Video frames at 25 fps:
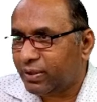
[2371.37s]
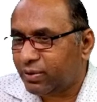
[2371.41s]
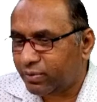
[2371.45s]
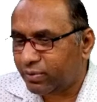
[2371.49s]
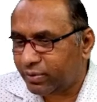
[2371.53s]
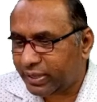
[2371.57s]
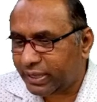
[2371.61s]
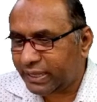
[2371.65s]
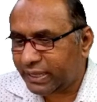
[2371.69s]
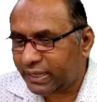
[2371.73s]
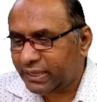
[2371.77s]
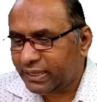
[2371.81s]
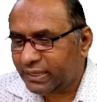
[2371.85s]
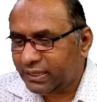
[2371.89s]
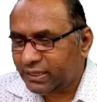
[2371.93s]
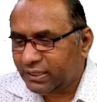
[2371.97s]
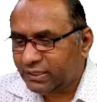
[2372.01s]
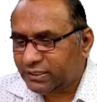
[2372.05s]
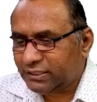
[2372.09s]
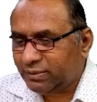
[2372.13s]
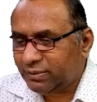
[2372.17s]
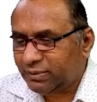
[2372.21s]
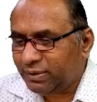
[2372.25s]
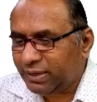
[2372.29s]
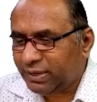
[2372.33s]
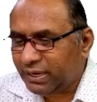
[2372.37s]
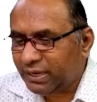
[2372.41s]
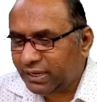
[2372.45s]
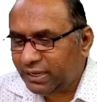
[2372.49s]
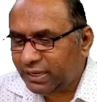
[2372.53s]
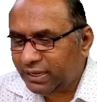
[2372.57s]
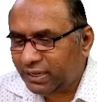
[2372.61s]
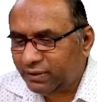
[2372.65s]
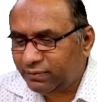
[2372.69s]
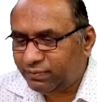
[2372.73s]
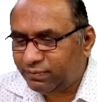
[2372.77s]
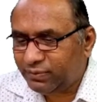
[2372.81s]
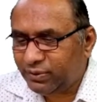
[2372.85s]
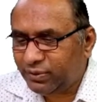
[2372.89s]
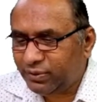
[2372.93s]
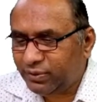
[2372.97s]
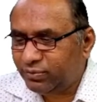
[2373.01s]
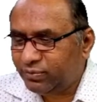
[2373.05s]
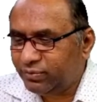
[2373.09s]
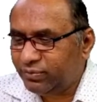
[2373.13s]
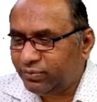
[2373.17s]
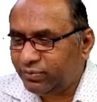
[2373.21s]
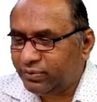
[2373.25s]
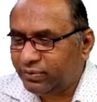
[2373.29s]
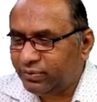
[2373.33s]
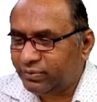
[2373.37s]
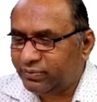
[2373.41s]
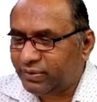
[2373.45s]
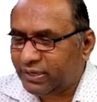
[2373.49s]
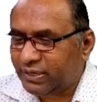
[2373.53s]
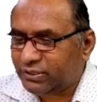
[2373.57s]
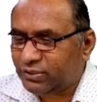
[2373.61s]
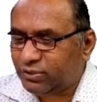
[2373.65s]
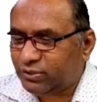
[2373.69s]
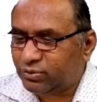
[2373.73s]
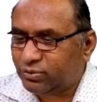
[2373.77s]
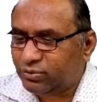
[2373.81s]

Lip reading: Okay. Similarly, if you want